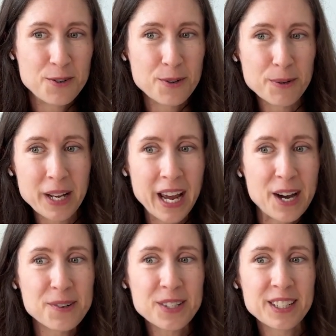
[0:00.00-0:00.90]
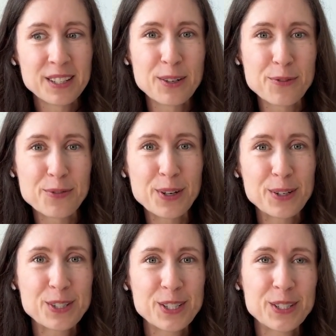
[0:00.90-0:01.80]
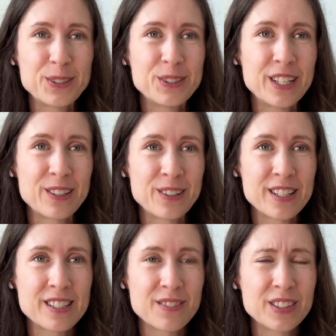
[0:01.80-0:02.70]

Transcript: we went out, we did a little photo shoot and all that stuff.